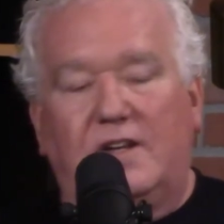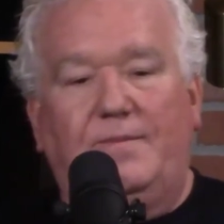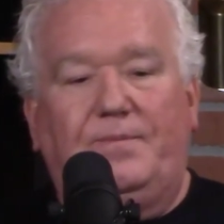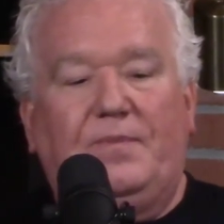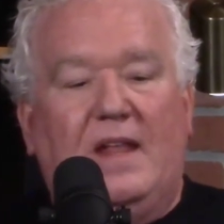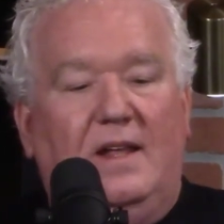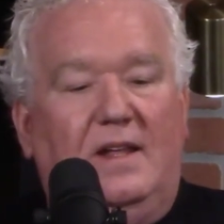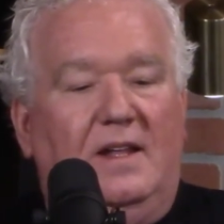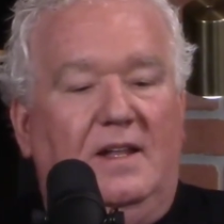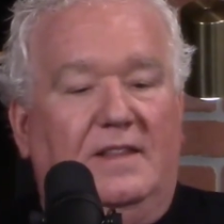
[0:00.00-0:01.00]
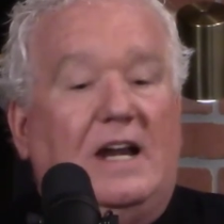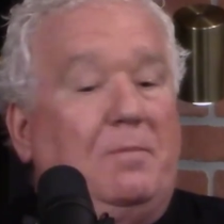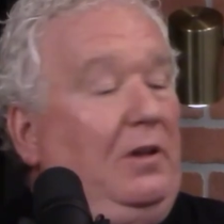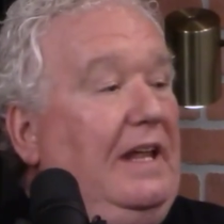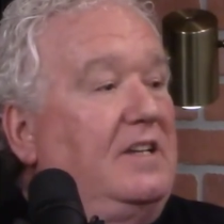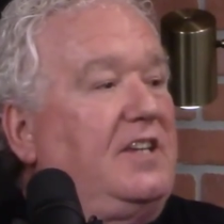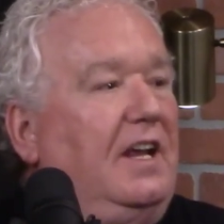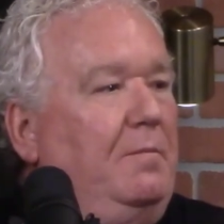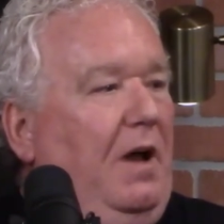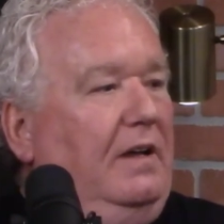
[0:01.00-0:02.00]
And then I pull out a
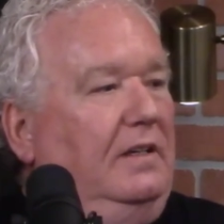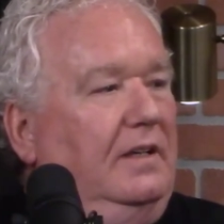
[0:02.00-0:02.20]
second bottle.